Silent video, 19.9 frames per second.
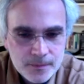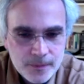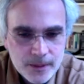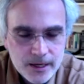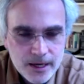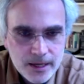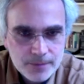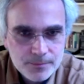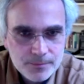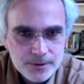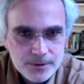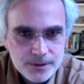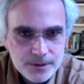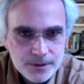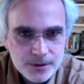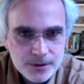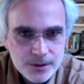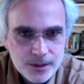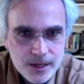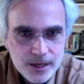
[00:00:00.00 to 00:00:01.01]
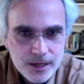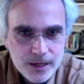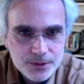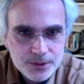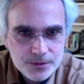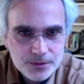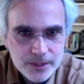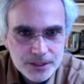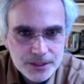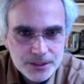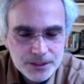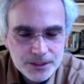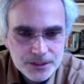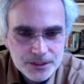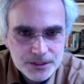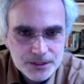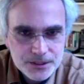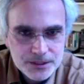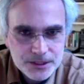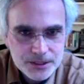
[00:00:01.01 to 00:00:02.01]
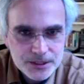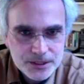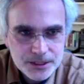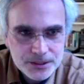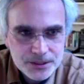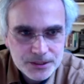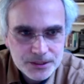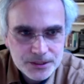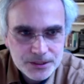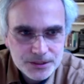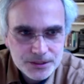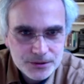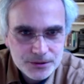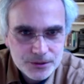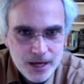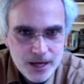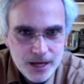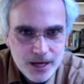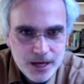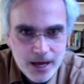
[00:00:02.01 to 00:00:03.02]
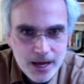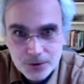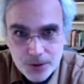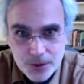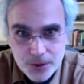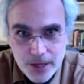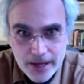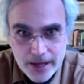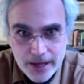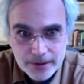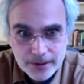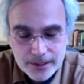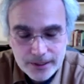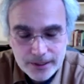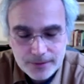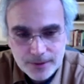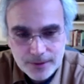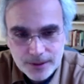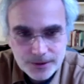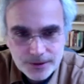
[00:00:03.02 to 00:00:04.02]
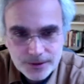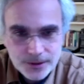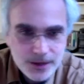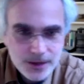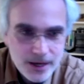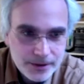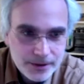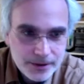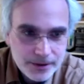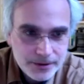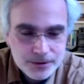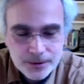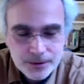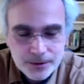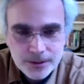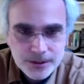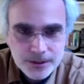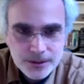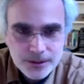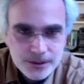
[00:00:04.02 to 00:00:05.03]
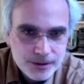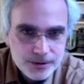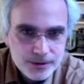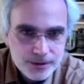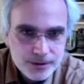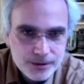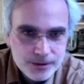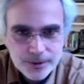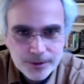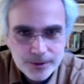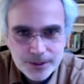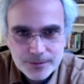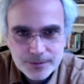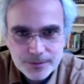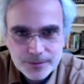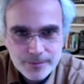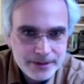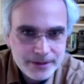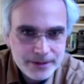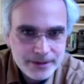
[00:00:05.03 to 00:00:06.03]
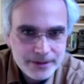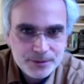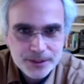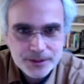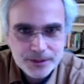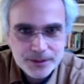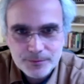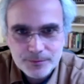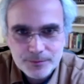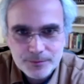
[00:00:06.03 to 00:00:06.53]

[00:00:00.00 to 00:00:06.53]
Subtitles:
observations and suggestions and sort of how to do that, right? Well, what does a management,